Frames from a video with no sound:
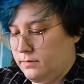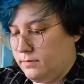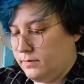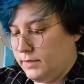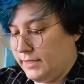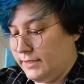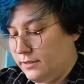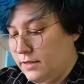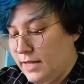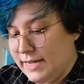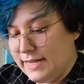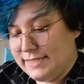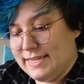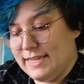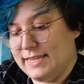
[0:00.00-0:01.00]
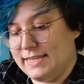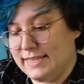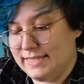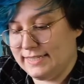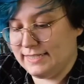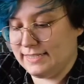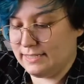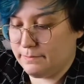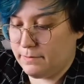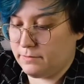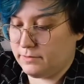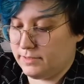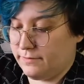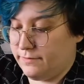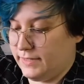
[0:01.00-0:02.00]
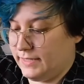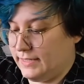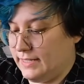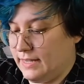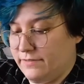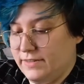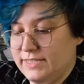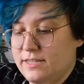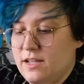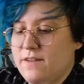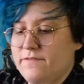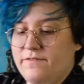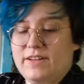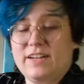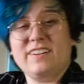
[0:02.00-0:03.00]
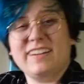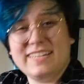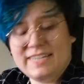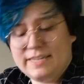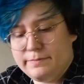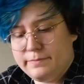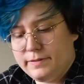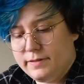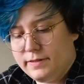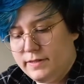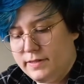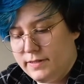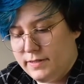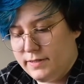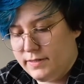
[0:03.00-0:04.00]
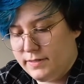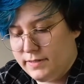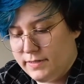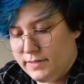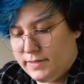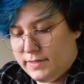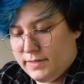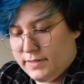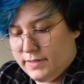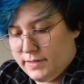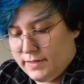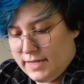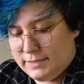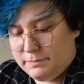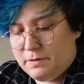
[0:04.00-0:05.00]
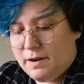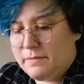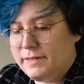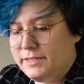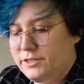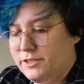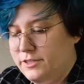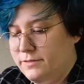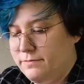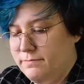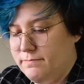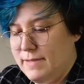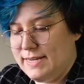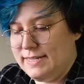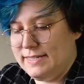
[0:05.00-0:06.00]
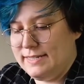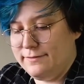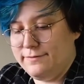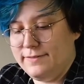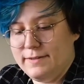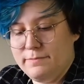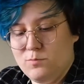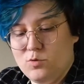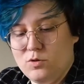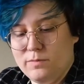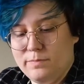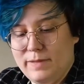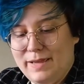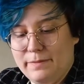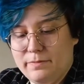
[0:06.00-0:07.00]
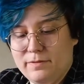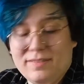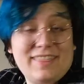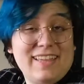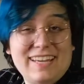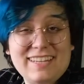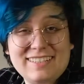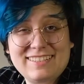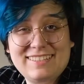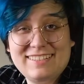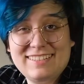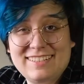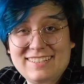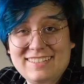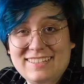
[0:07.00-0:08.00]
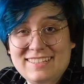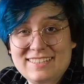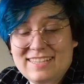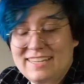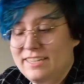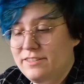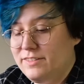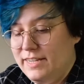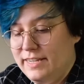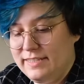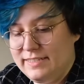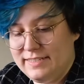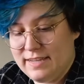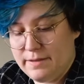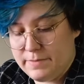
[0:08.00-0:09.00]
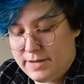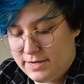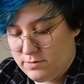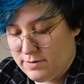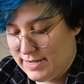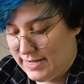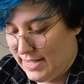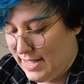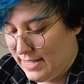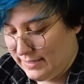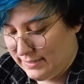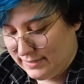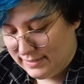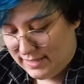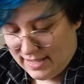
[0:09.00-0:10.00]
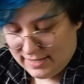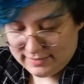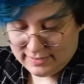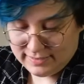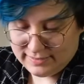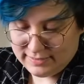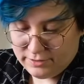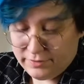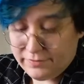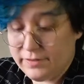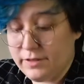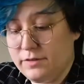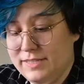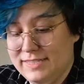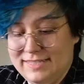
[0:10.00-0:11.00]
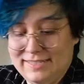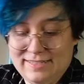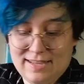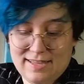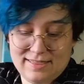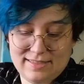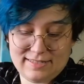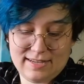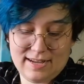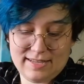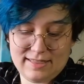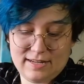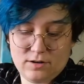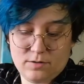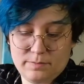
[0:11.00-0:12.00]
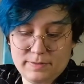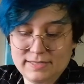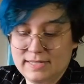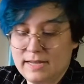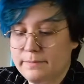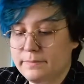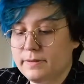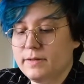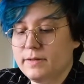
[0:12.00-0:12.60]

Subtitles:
Okay, so like I said, this is supposed to fit stuff. It's not very deep. It's probably just meant to fit more paper things that you need semi-quick access to, even though this is not the side that opens up